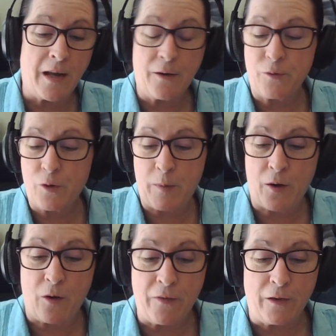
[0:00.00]
I don't know
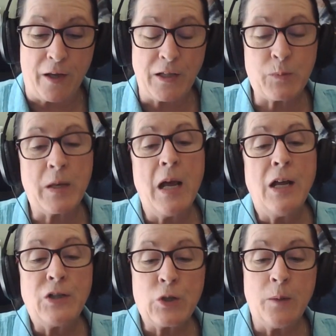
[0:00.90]
about all the lines, but
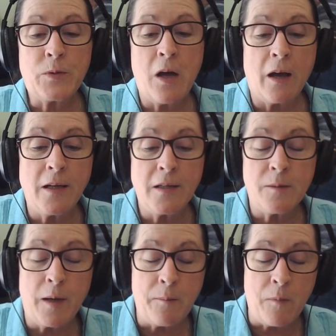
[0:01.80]
so I'm talking to
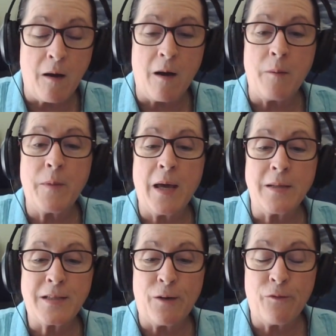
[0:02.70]
my mom
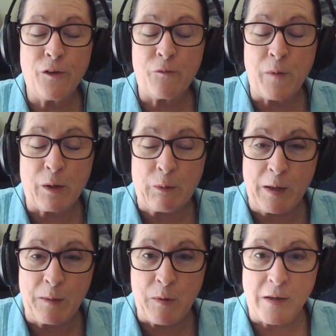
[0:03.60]
and several of my
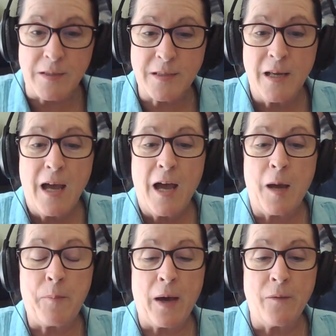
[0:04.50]
grandmas
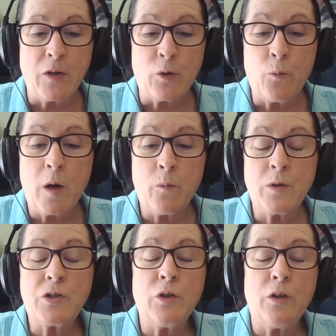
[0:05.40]
about, what
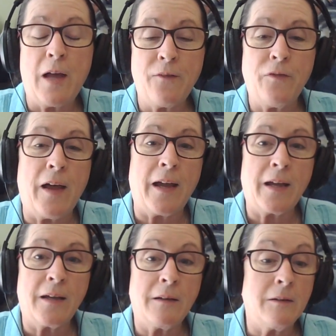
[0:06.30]
was your life
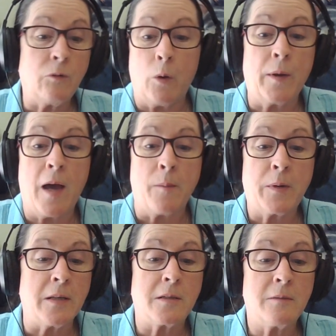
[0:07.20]
like growing up?
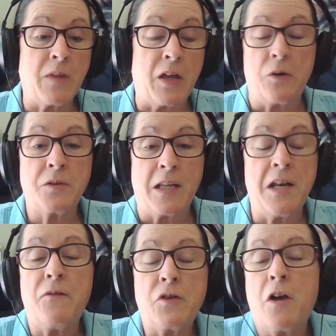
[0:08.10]
Because they
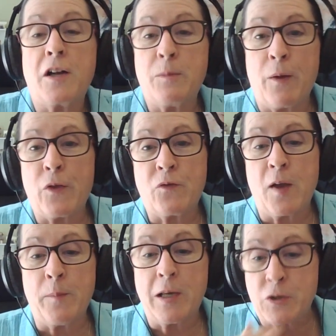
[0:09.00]
never talked about their
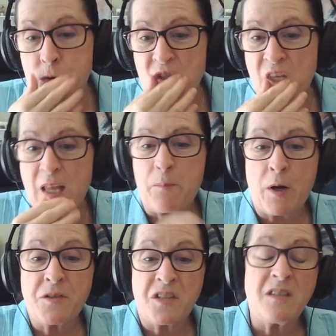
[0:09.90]
family history. So that
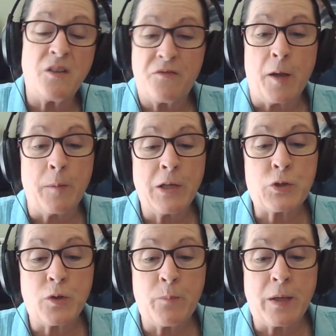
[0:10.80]
part's just, family
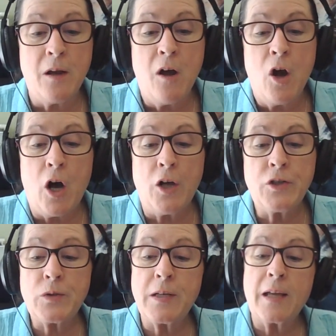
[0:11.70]
history, but
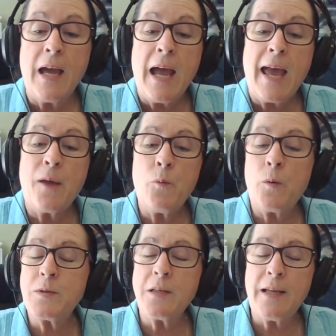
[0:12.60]
also it's like, and
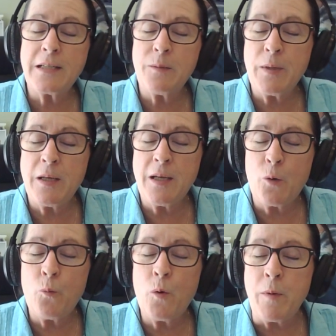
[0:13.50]
what was it like to be
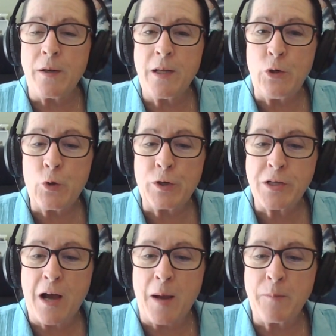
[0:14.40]
a woman in your
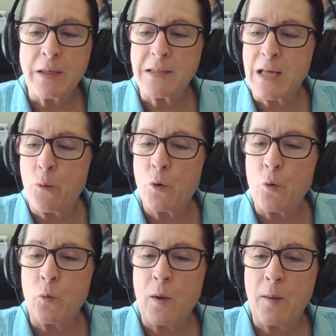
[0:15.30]
time? Because now we're
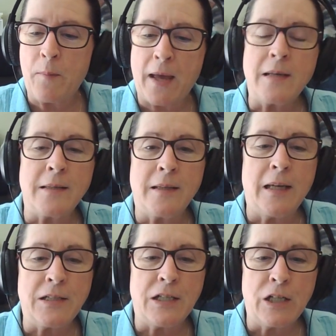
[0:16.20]
going way back into the
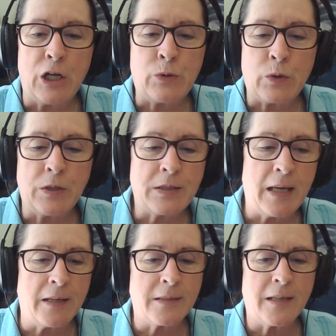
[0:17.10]
1800s.
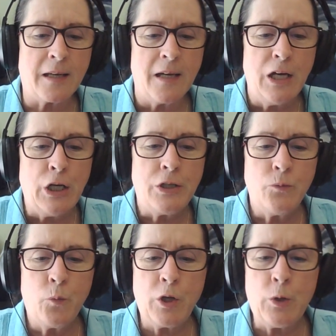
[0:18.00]
And it's like,
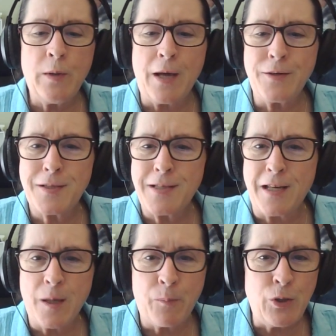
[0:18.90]
were you allowed to
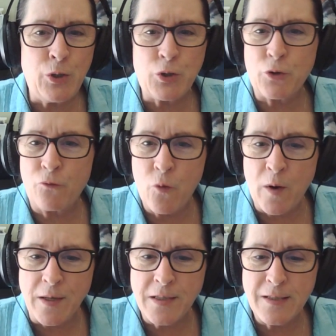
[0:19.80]
stand up and use your
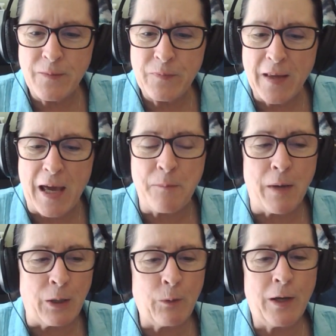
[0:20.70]
voice? And
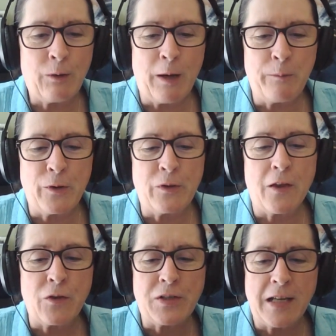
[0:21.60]
my great grandmother the
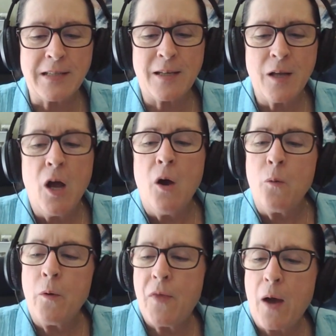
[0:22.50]
other day said,
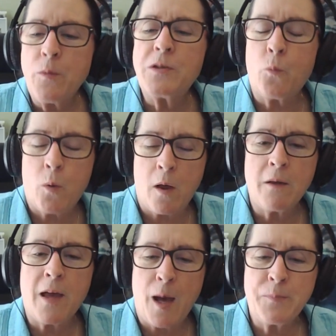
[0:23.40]
well, that was a
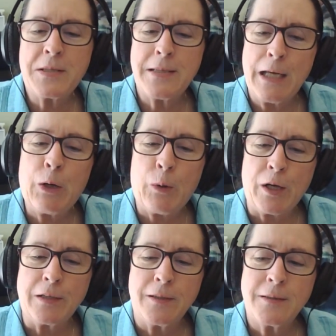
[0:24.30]
well-kept
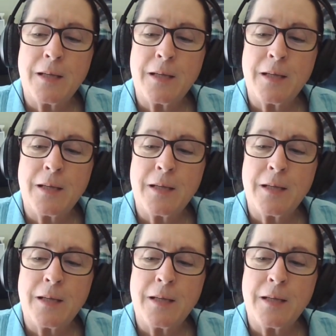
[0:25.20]
secret.